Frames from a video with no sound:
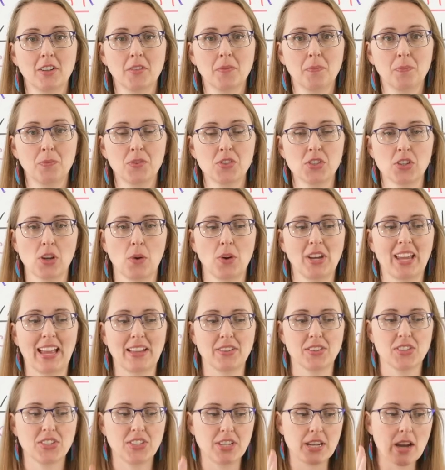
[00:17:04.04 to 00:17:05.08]
So again,
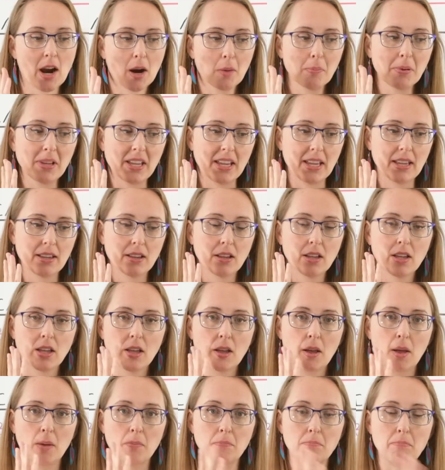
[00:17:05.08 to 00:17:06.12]
CRP
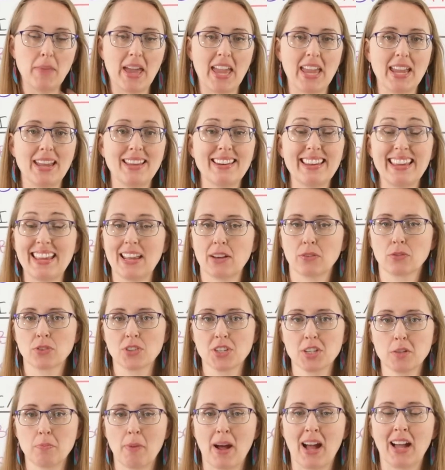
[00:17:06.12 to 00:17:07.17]
made in
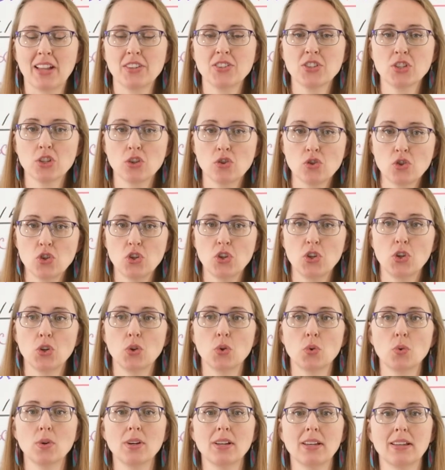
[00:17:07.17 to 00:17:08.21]
response
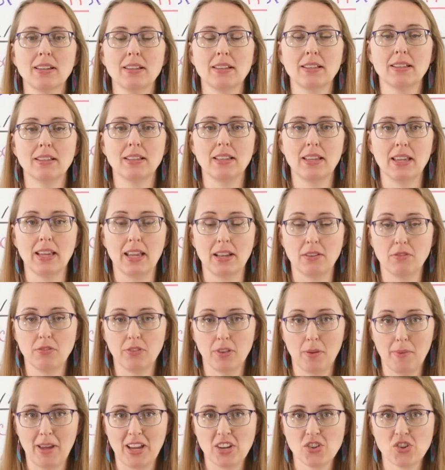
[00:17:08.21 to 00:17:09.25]
to
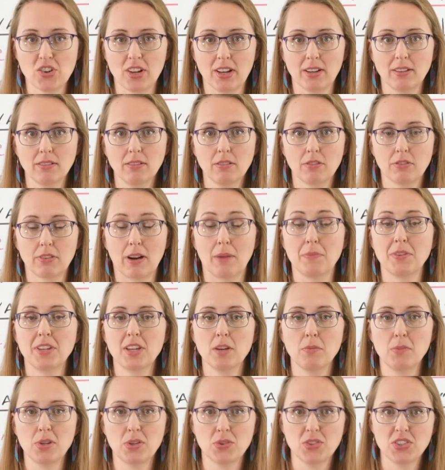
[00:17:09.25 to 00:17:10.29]
inflammation from the
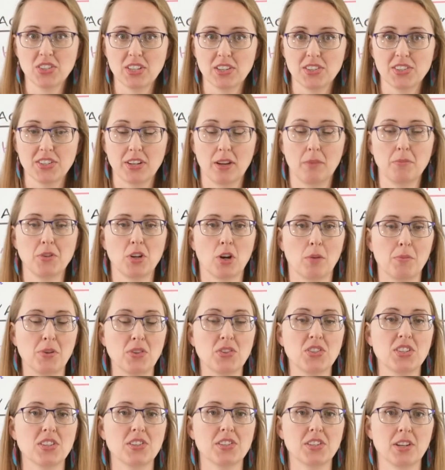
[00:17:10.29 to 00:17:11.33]
immune system. Your immune
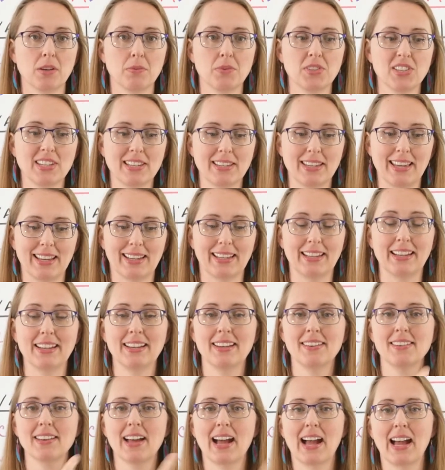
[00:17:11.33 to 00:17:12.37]
system's kicking it
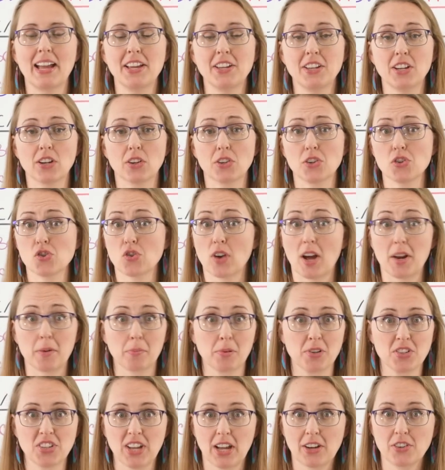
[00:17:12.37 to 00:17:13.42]
into high gear to try to
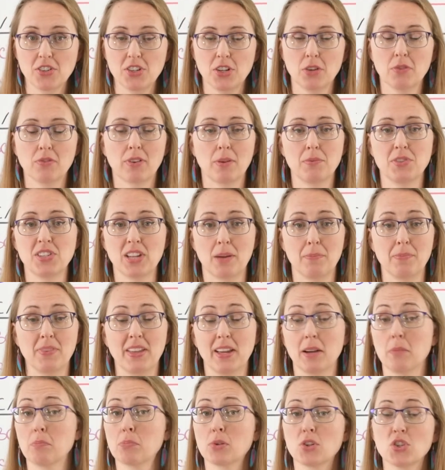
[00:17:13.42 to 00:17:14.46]
protect you from
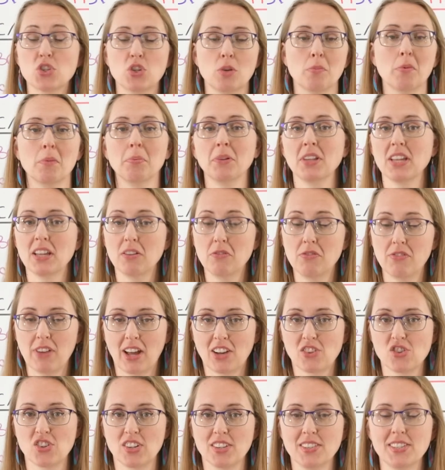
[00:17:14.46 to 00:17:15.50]
something presumably
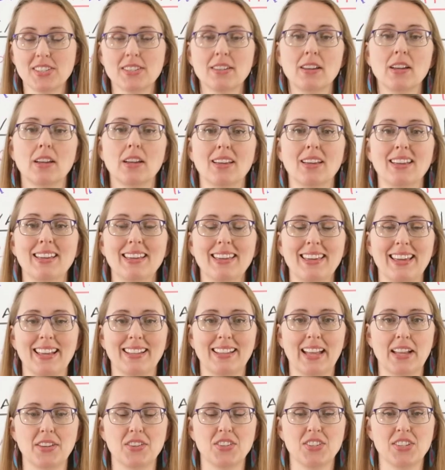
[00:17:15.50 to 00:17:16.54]
infectious. And
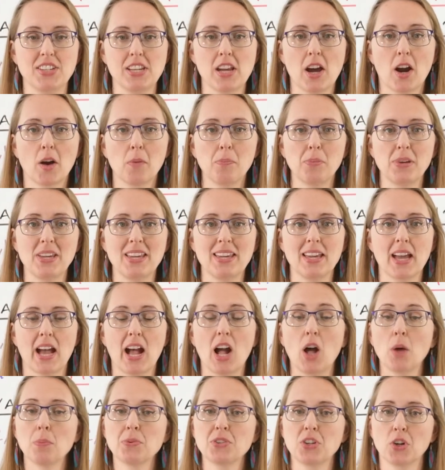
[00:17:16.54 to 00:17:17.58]
then CRP
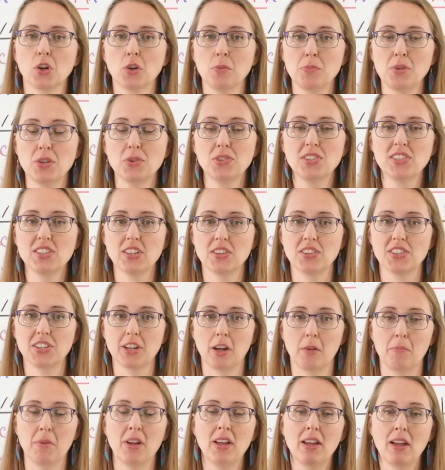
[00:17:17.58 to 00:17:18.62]
helps your immune
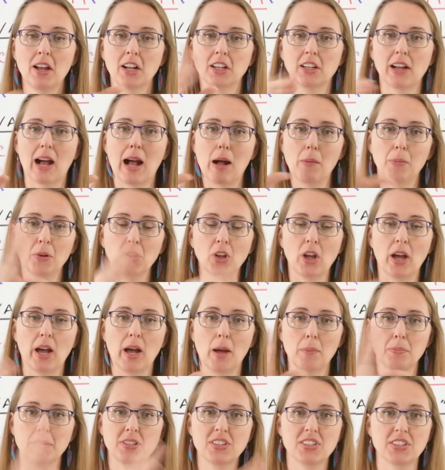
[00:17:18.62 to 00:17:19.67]
system gobble
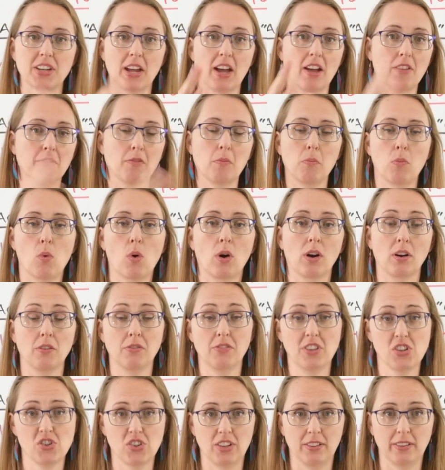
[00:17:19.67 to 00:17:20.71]
up stuff more
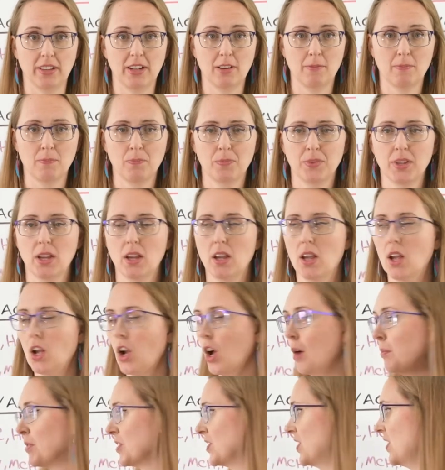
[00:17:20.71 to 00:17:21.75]
efficiently.
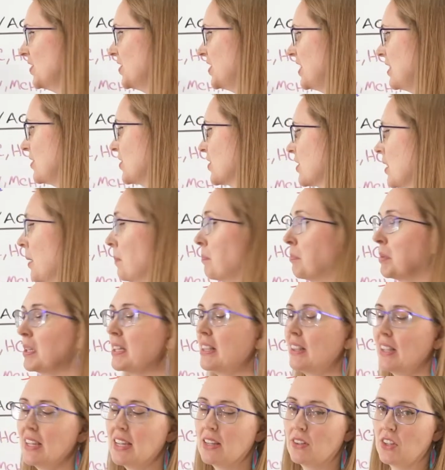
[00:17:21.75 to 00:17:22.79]
Homocysteine is
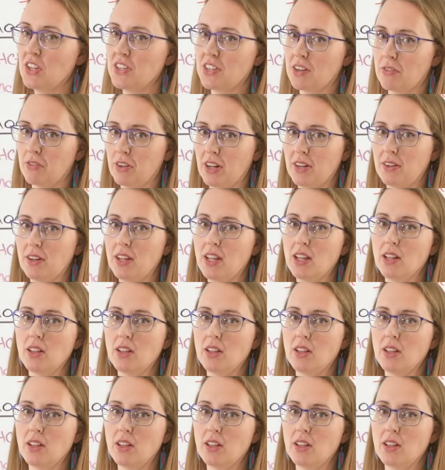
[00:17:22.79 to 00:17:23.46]
completely different.